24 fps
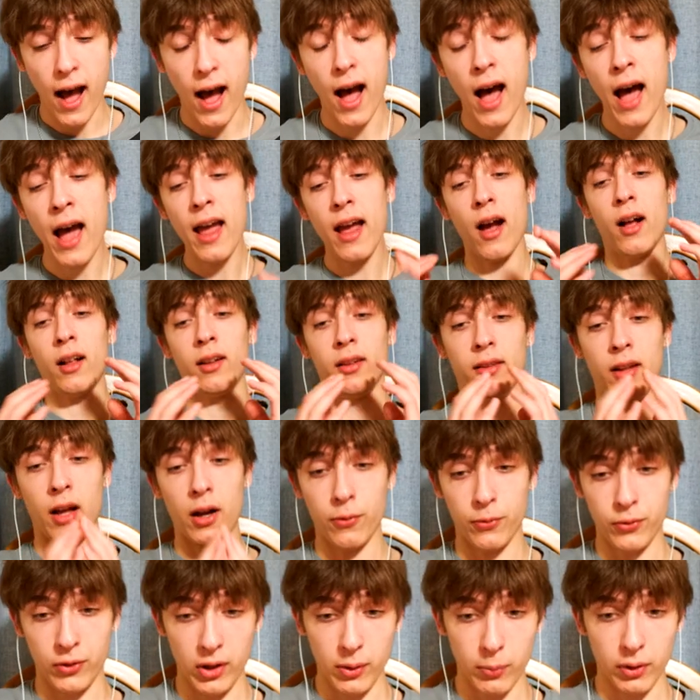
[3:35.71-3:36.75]
I
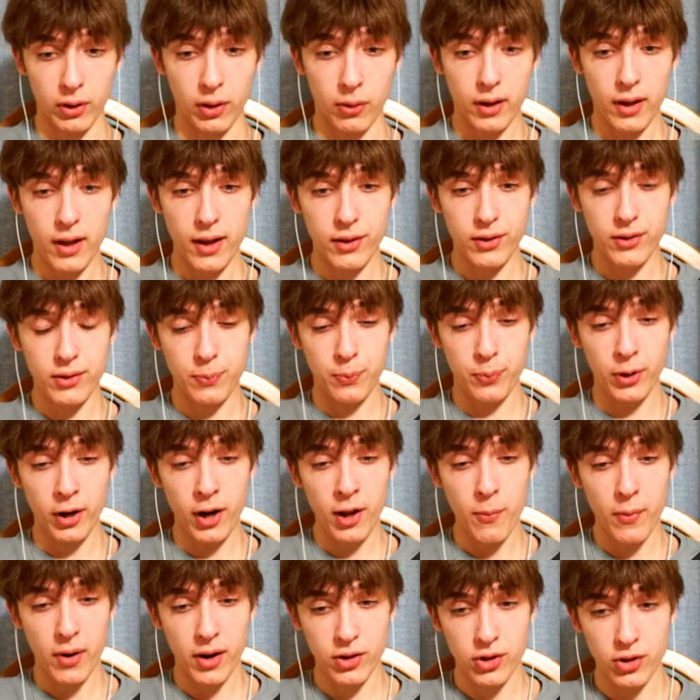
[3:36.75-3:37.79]
love Deep Glow. It's pretty
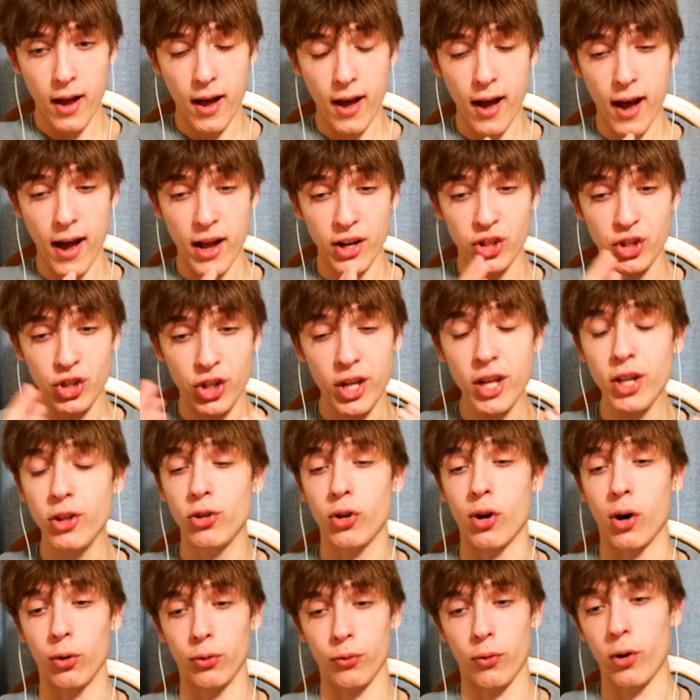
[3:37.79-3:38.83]
much a cheat
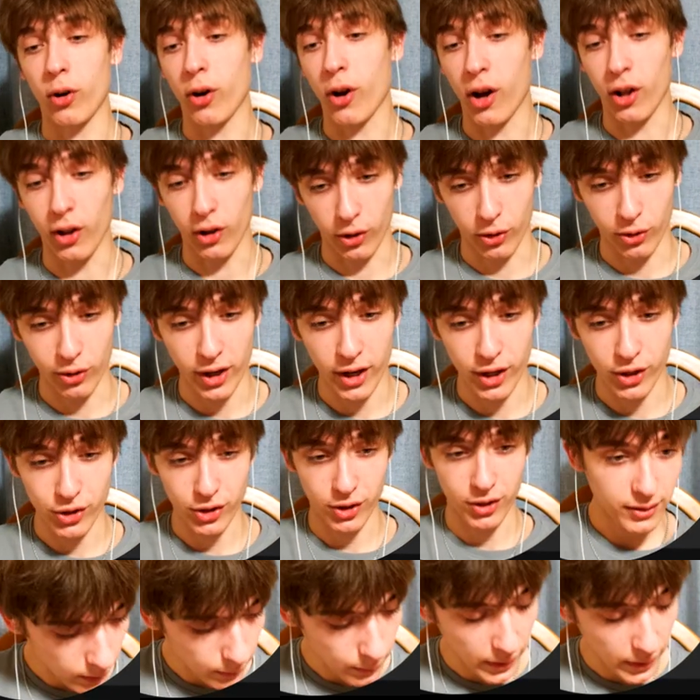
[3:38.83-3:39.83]
code for color correction.